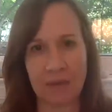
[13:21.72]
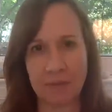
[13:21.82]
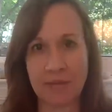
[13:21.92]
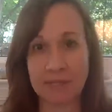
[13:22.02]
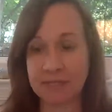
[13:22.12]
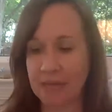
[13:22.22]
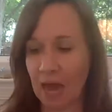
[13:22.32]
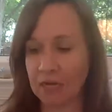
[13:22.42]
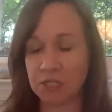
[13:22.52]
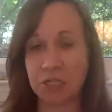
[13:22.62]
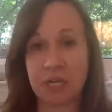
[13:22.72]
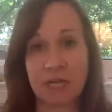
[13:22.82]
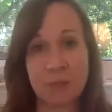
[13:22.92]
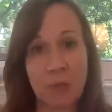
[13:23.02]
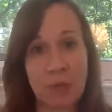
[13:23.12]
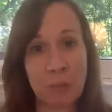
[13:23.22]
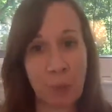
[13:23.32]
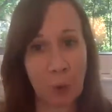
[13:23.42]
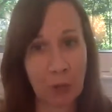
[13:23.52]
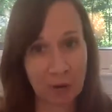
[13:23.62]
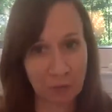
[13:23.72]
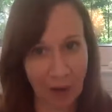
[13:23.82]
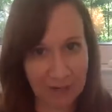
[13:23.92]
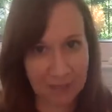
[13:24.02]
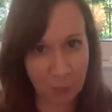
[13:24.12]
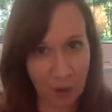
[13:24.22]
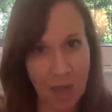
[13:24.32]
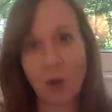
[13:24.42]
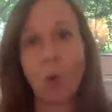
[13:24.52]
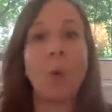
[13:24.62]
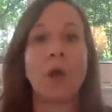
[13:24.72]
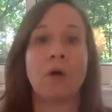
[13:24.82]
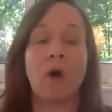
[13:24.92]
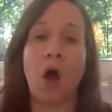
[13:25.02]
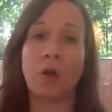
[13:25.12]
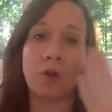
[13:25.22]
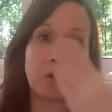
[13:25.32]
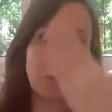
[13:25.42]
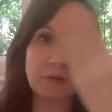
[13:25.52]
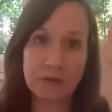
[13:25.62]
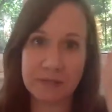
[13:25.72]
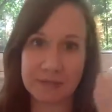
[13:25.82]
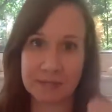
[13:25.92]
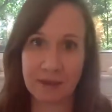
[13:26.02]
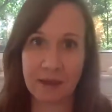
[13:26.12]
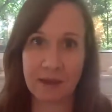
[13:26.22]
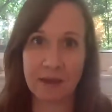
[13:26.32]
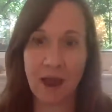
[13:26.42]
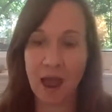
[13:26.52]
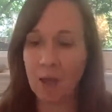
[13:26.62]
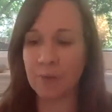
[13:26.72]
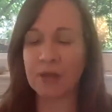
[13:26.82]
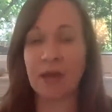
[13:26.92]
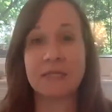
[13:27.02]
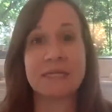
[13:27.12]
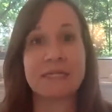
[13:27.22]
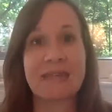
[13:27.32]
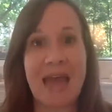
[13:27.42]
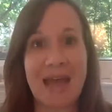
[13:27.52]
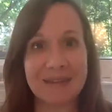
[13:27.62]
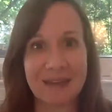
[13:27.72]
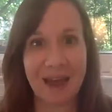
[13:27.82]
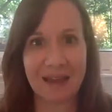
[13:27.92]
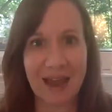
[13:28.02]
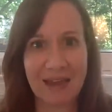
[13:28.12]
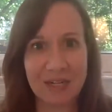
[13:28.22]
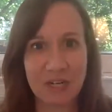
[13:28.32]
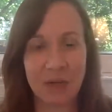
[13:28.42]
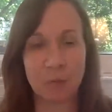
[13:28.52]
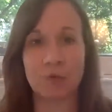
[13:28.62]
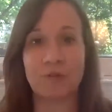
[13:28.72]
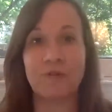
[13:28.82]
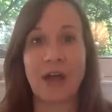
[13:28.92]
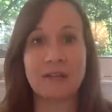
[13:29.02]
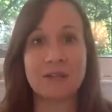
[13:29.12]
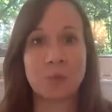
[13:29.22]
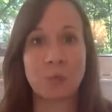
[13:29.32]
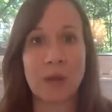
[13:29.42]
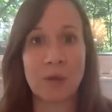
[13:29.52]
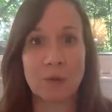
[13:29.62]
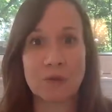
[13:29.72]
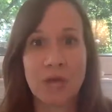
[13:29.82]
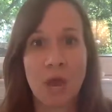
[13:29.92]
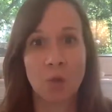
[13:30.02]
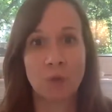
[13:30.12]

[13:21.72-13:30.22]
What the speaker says: means that she has been putting rice bran oil on her skin because it's anti-aging, prevents wrinkles,